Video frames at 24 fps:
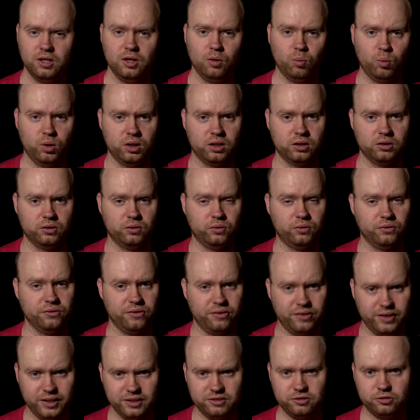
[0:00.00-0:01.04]
Well,
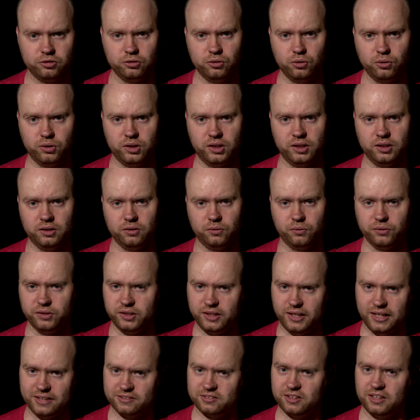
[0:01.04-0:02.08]
on this unit, on the
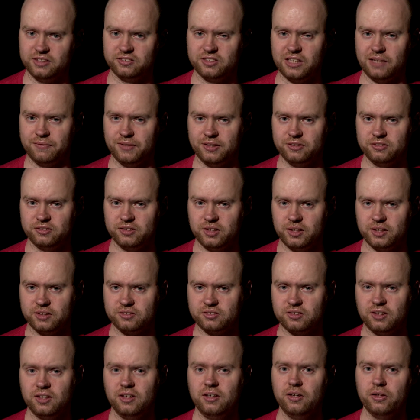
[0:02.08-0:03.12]

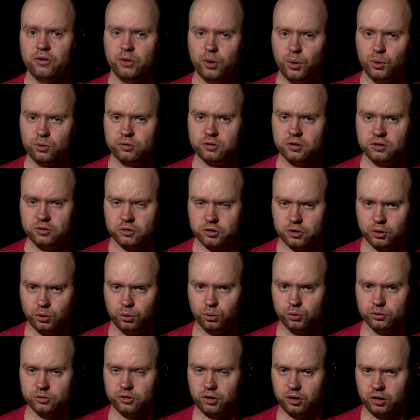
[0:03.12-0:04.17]
SA-76, those
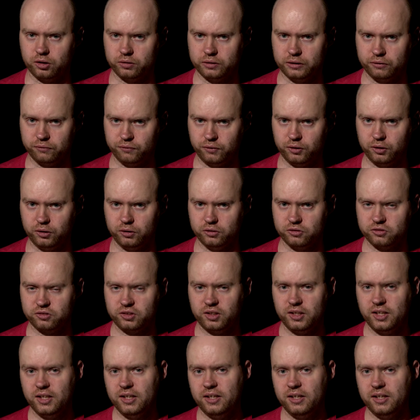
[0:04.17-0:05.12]
controls are reversed.